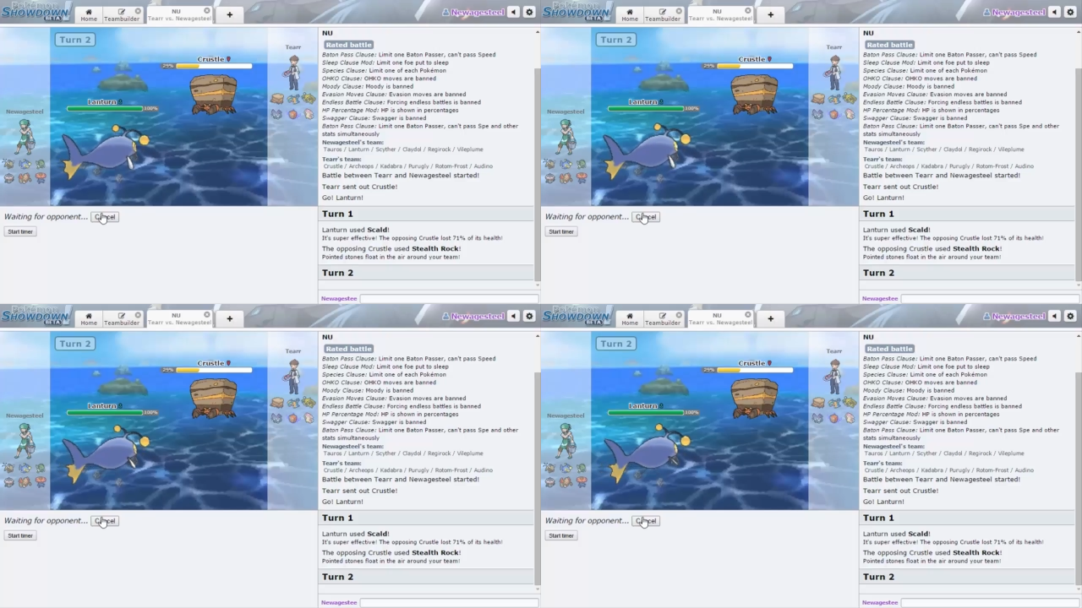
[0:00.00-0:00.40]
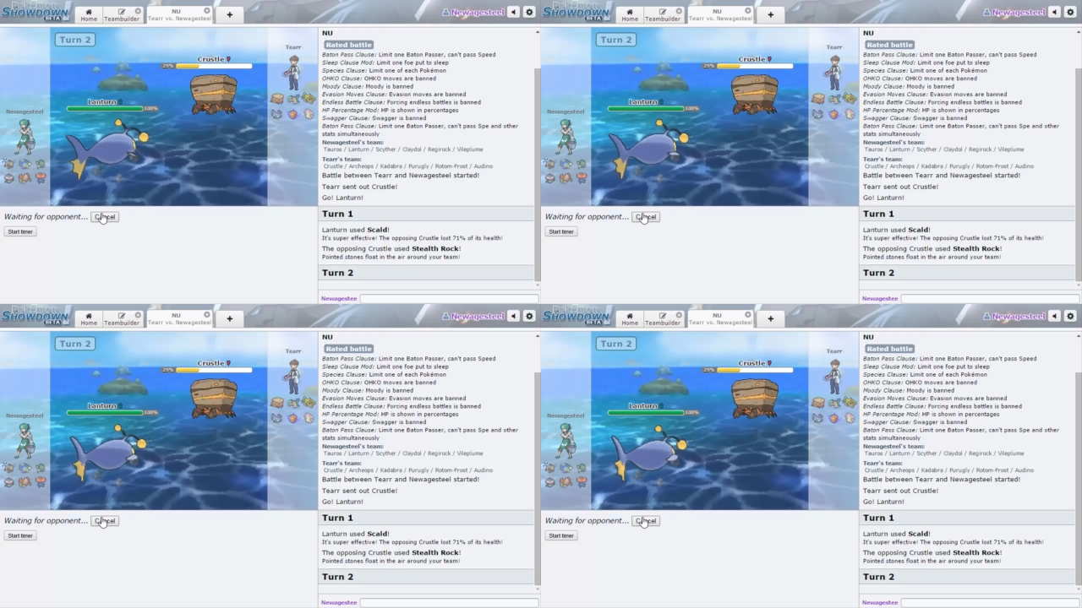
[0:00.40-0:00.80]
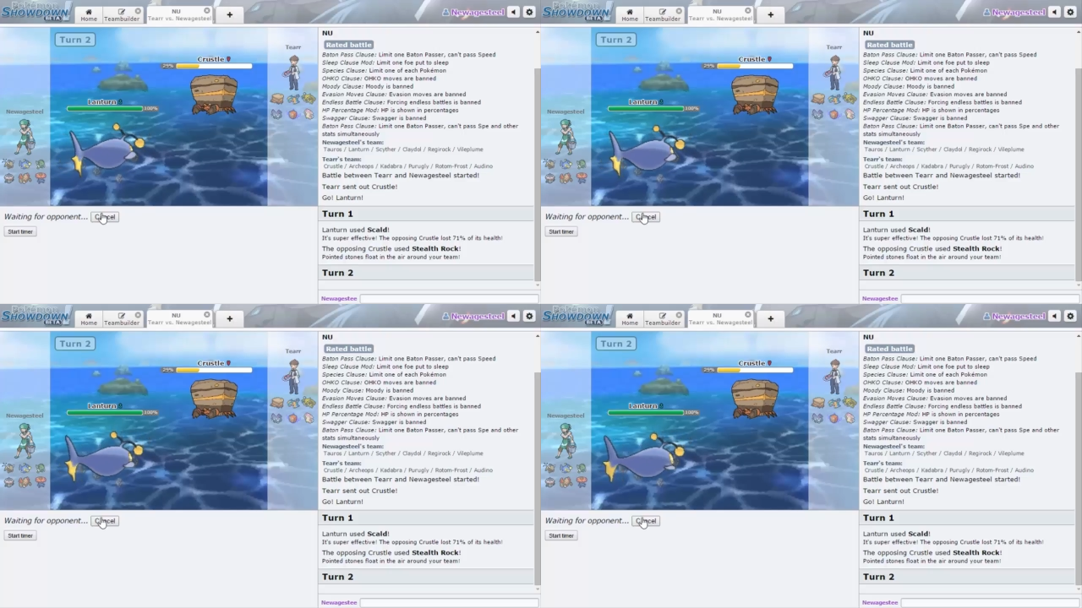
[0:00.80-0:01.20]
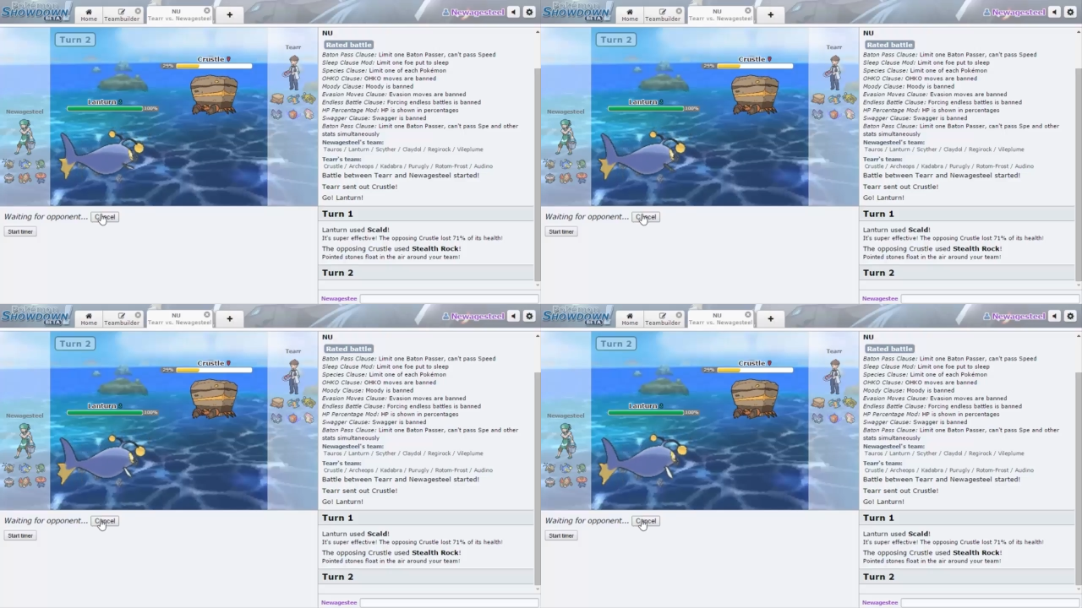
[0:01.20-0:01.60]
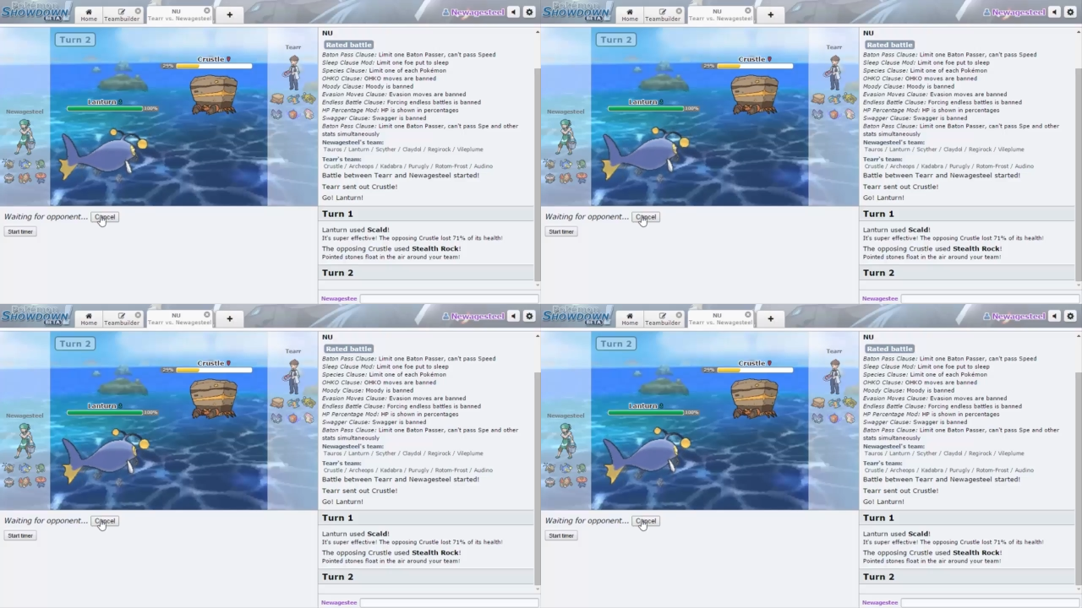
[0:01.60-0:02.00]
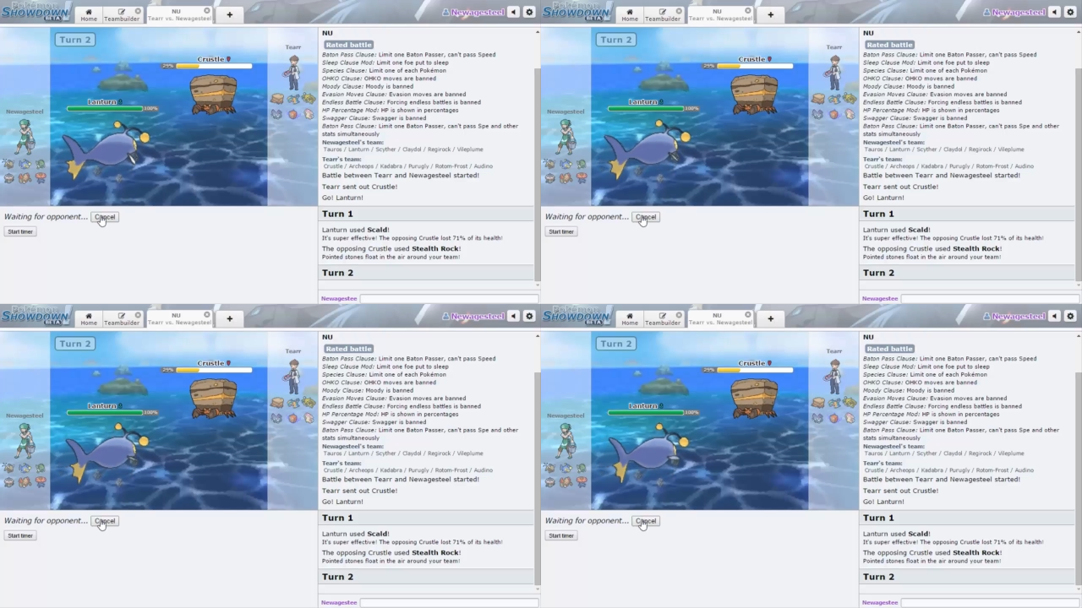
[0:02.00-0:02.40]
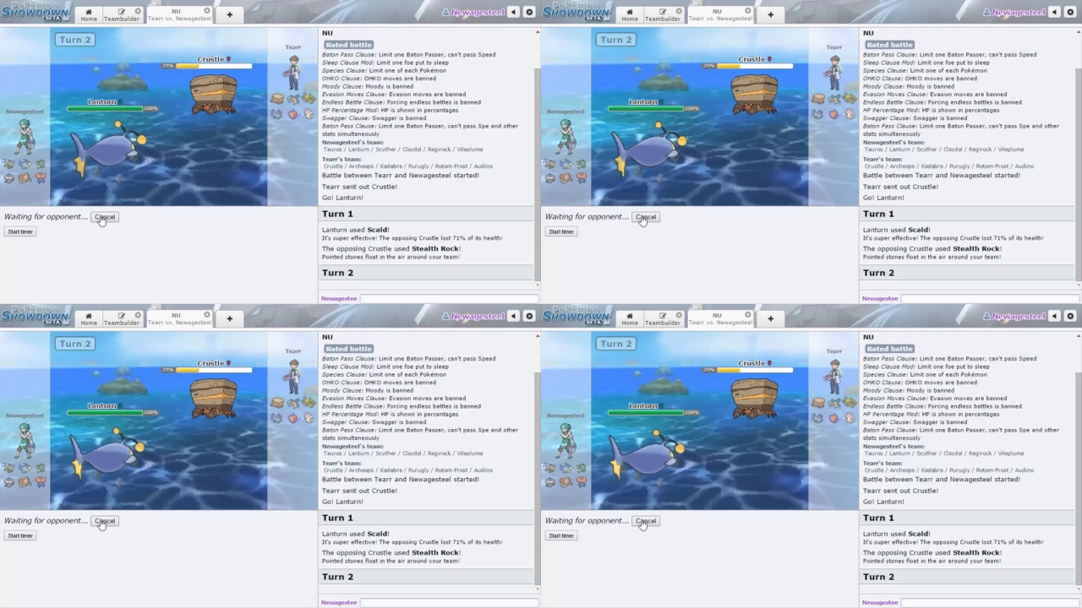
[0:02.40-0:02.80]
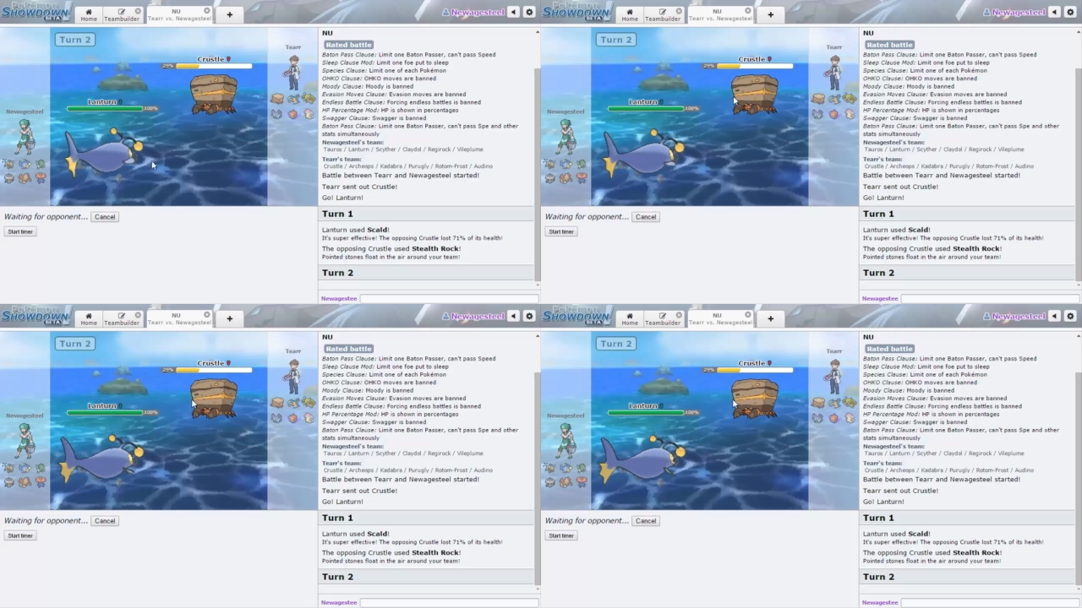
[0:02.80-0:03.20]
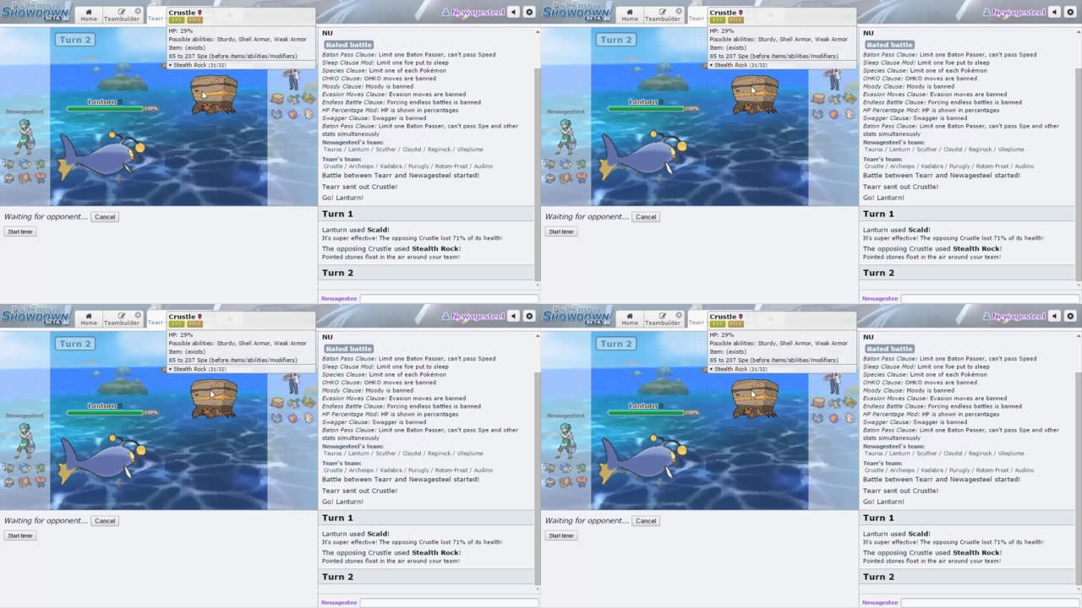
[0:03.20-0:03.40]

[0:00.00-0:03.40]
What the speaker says: No face is visible, so there are no lips to read.